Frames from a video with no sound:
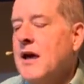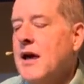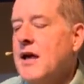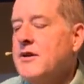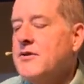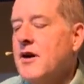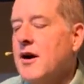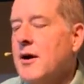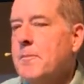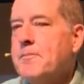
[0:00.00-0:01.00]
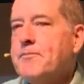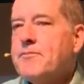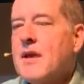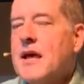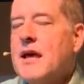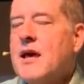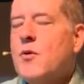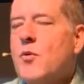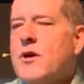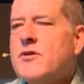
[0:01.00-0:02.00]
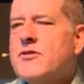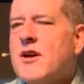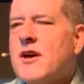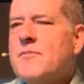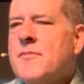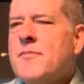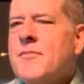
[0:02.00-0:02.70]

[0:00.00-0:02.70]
And um, it was an